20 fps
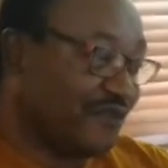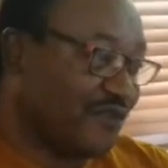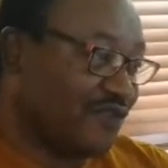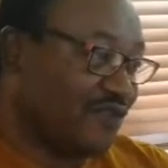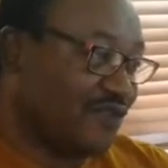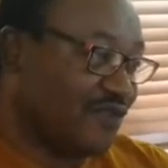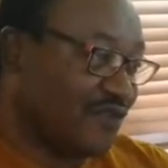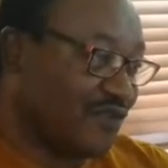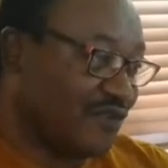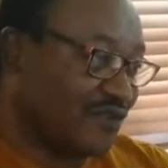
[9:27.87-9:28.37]

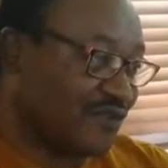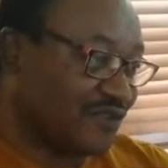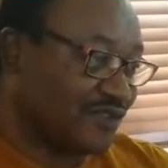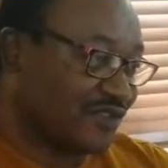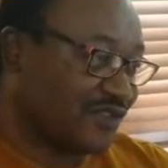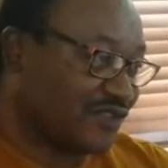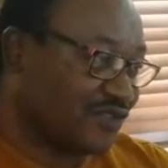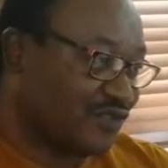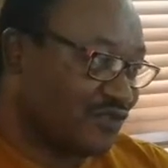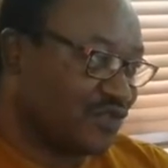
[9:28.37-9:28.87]
your
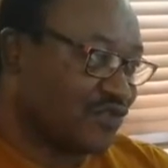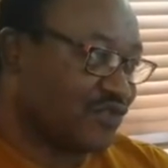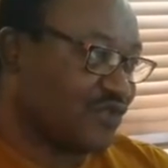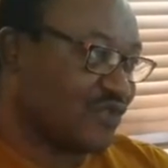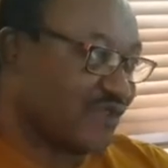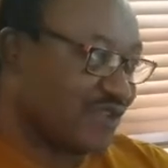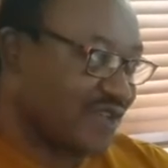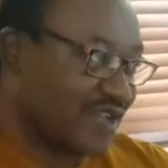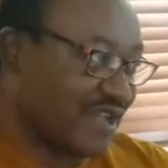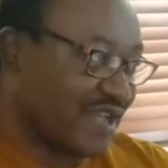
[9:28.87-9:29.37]

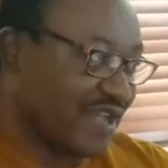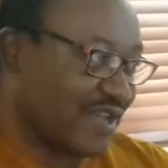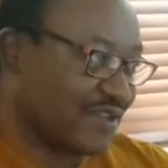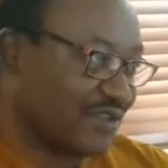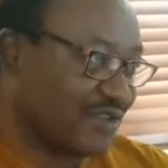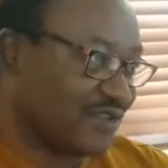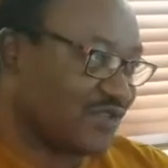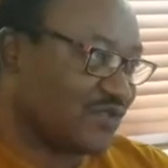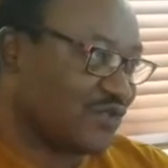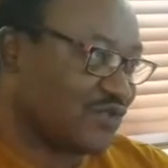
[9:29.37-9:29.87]
constitution and your
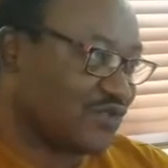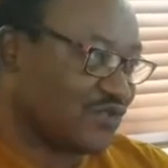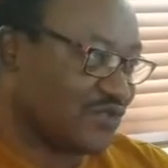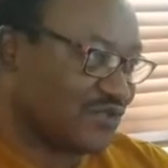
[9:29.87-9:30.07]
social